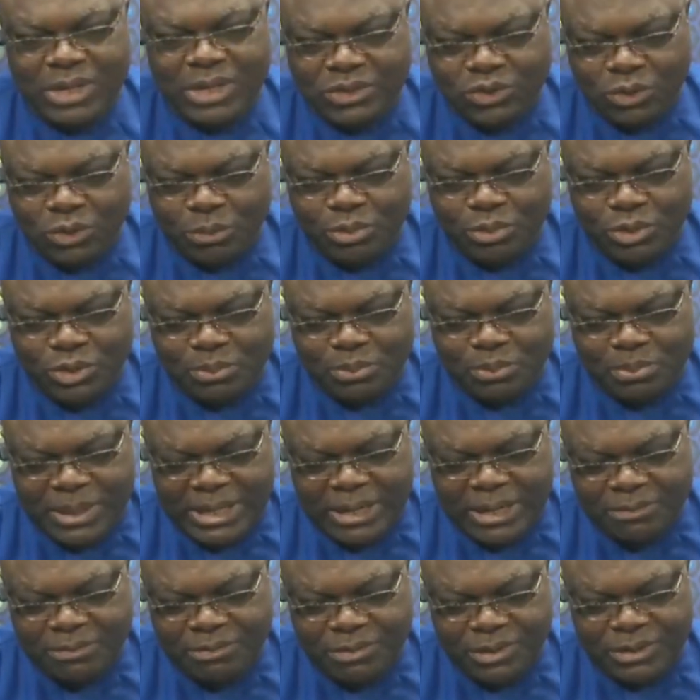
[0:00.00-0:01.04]
We're supposed
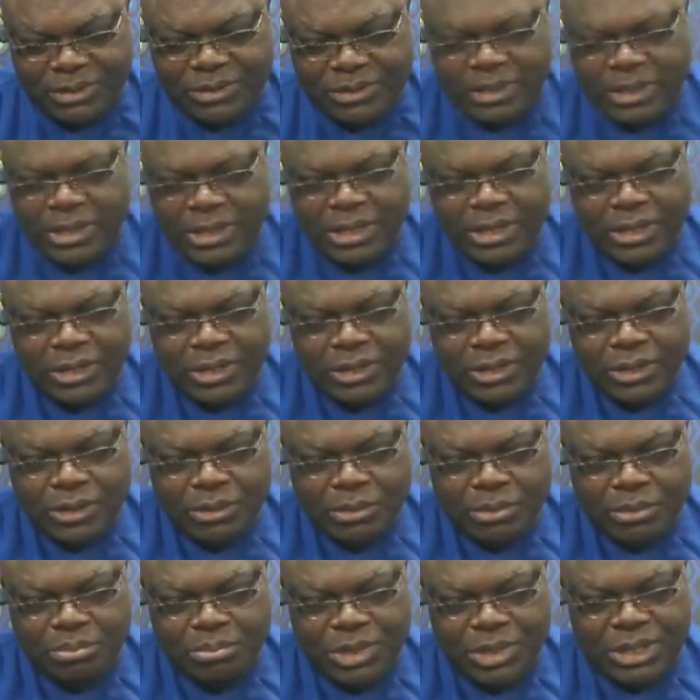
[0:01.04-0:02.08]
to benefit
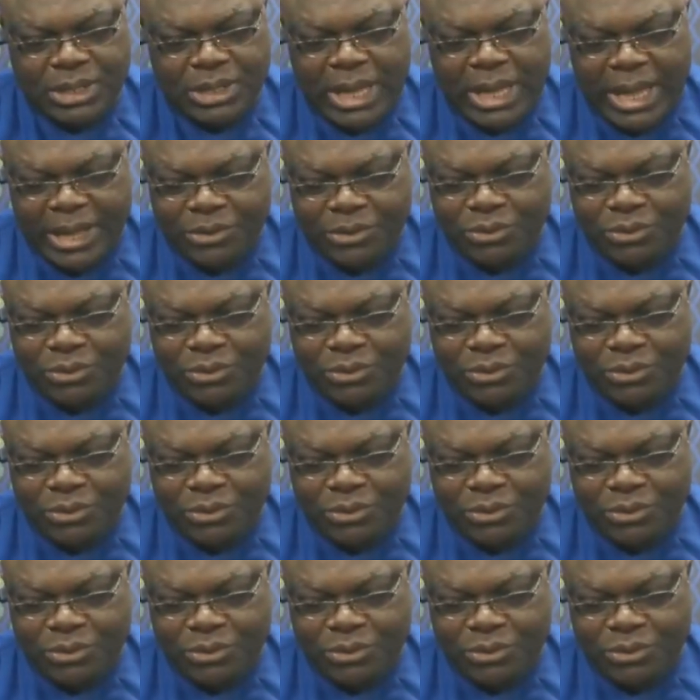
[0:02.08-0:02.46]
me